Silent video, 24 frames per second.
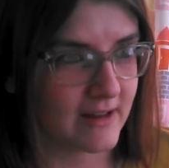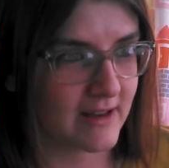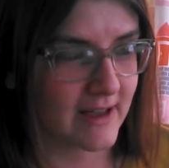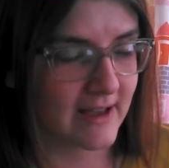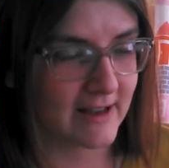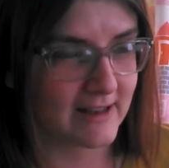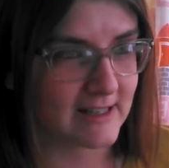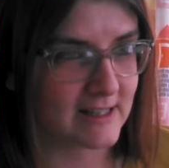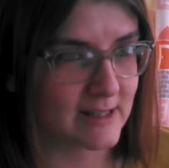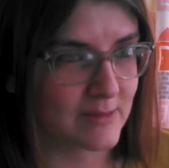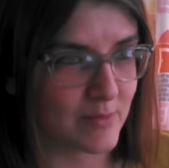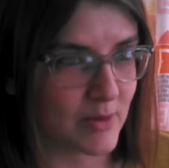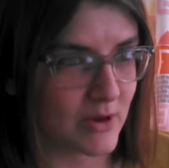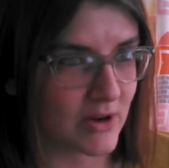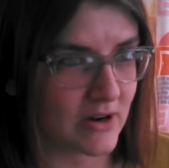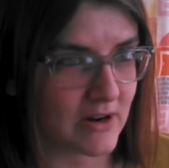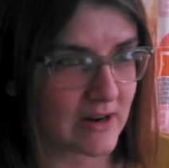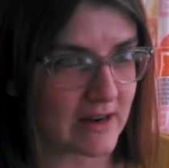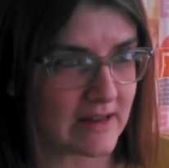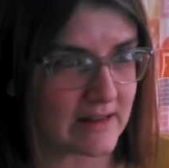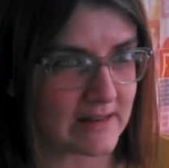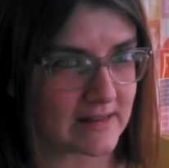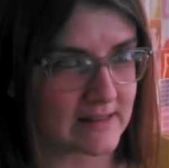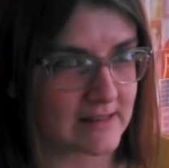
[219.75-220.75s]

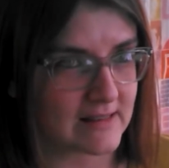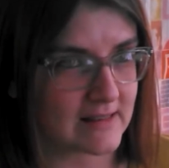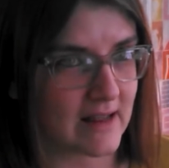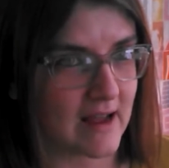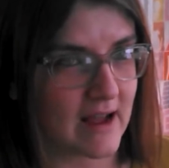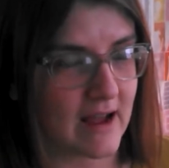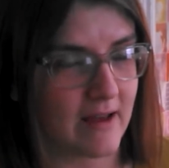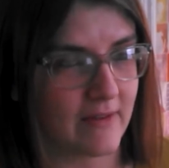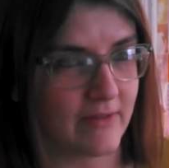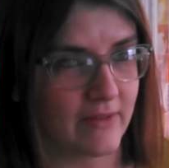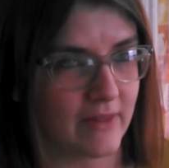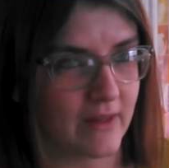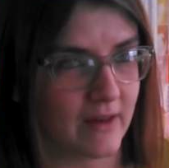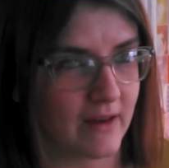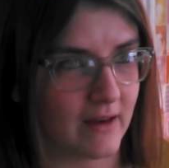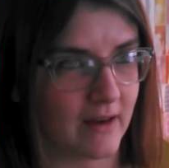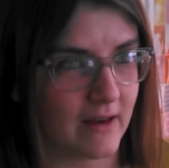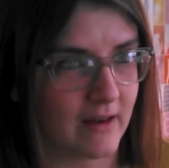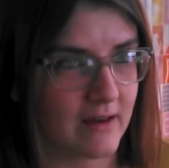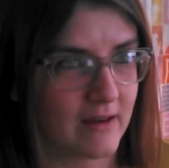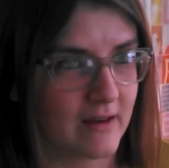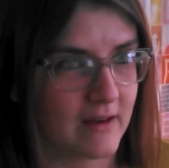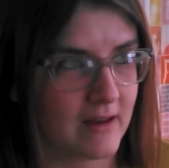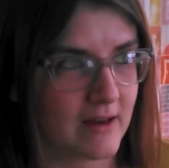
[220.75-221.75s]
experience on
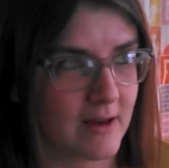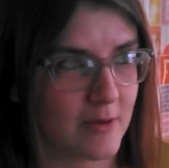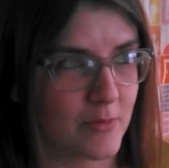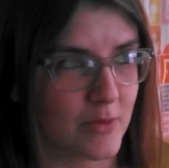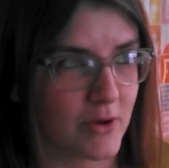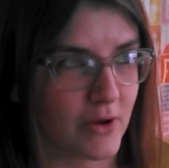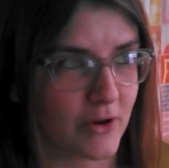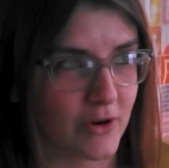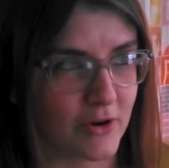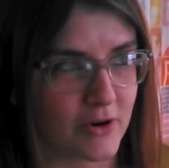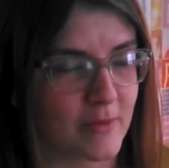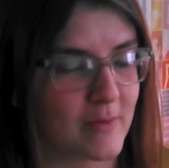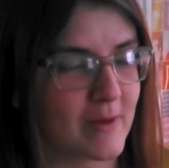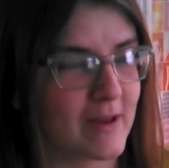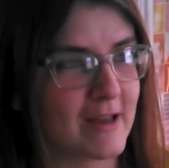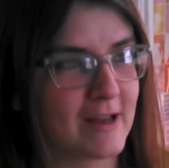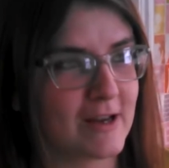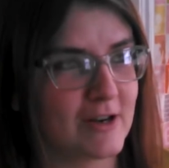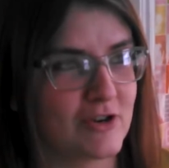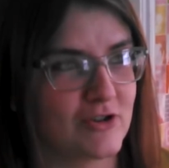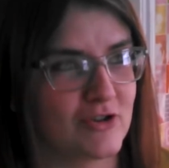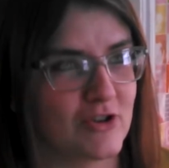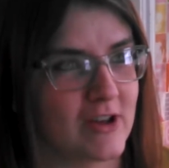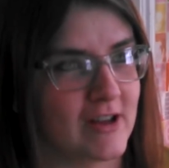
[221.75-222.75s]
the
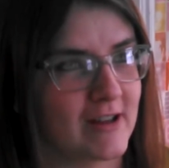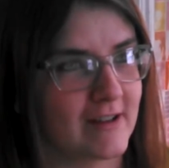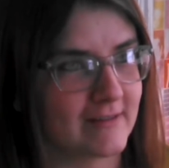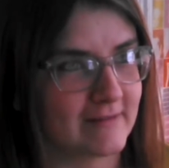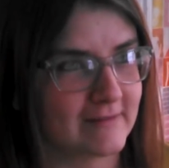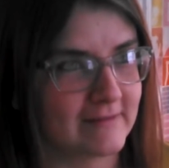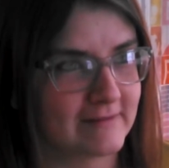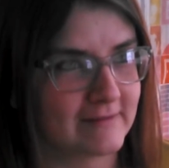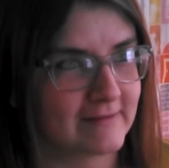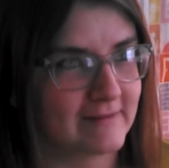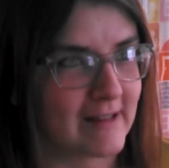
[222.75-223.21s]
pilgrimage and,